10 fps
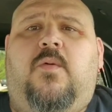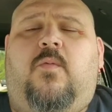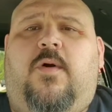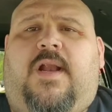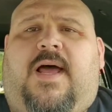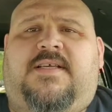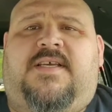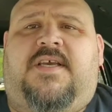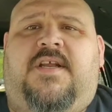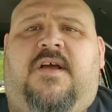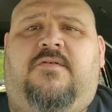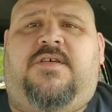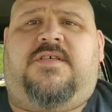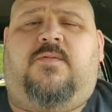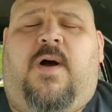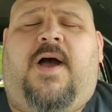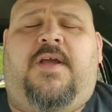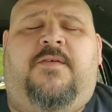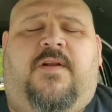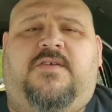realizing, you know, just wow,
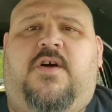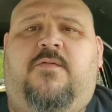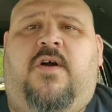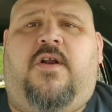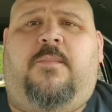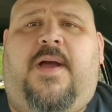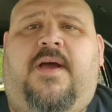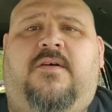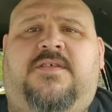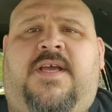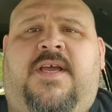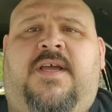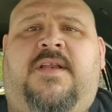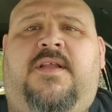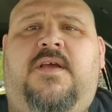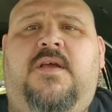you've lost over 100 pounds and